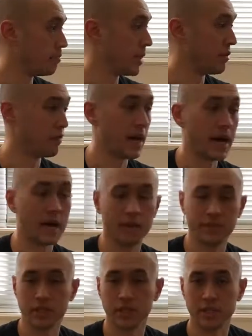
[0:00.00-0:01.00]
If not,
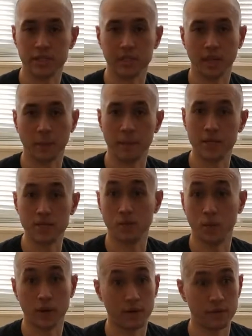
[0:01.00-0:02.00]
obviously you can just take bits
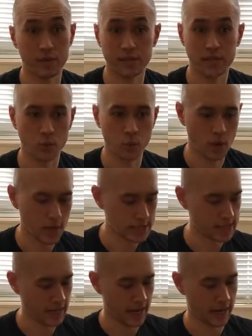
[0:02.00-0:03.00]
of whatever it is that you
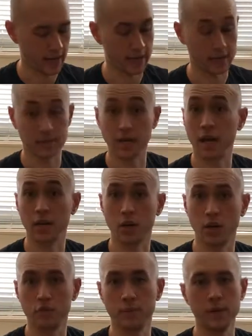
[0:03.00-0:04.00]
want and
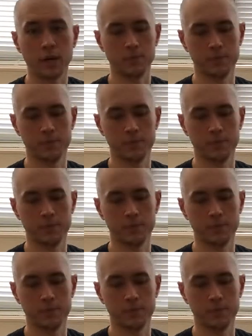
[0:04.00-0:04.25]
go from there.